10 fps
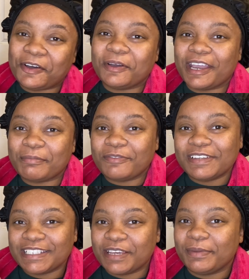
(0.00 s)
Okay, my
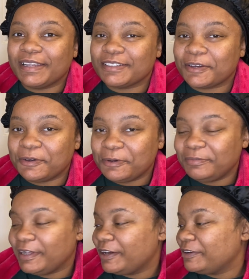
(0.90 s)
15 minutes are
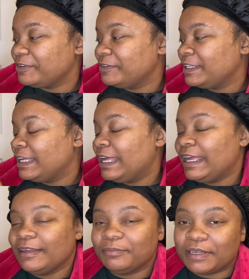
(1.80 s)
up now.
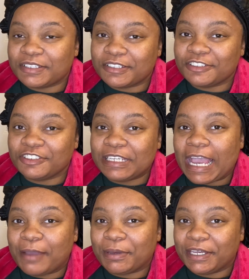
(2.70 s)
My sister, she
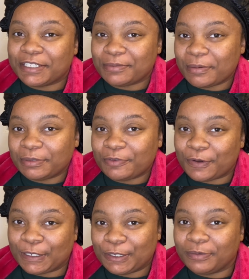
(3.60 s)
came and interrupted
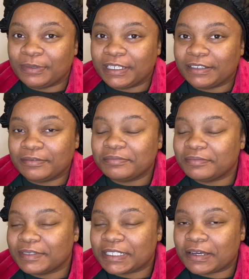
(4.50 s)
for a little bit.
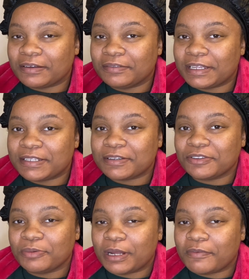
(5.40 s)
So that took a
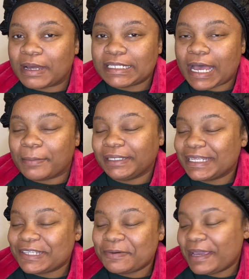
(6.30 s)
little bit off my time, but
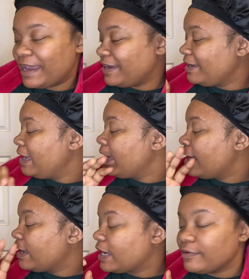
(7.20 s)
that's okay.
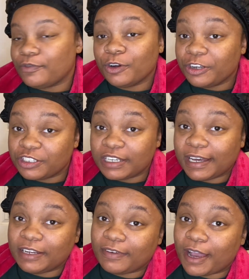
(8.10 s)
I got
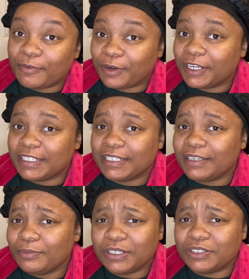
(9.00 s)
495 words
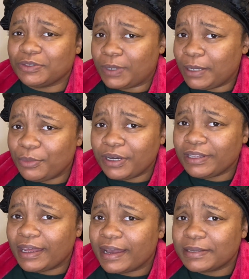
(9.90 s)
in, which is way more
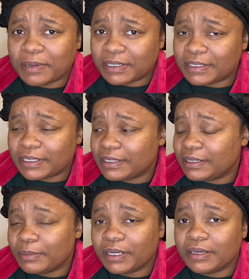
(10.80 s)
than I expected to get
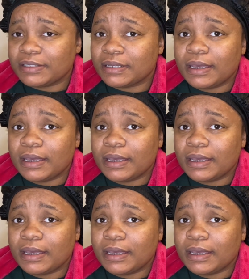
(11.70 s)
in because